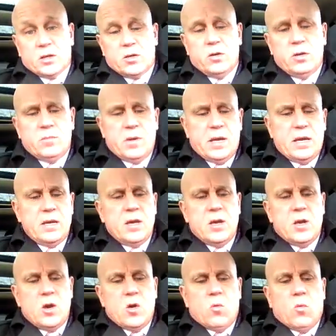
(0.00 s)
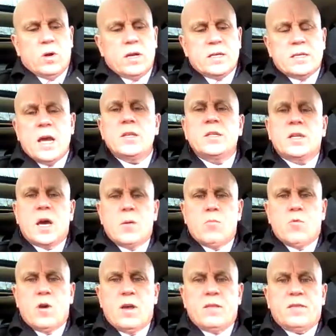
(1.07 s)
it could be. What it does
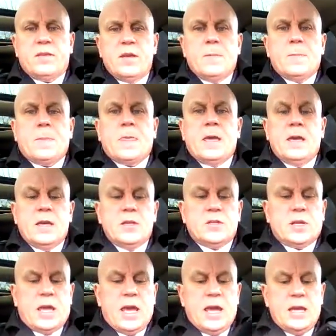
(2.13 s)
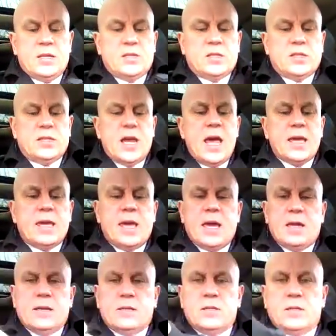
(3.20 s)
come with is a
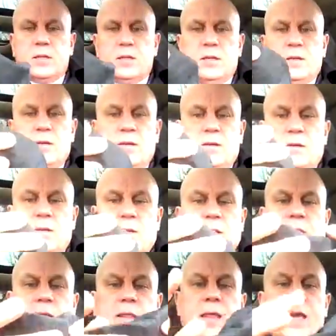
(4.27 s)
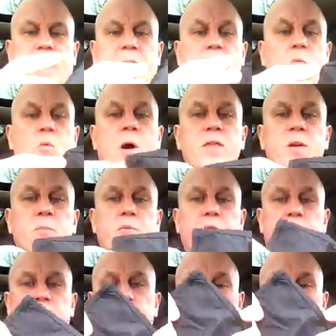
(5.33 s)
second, like a weatherproof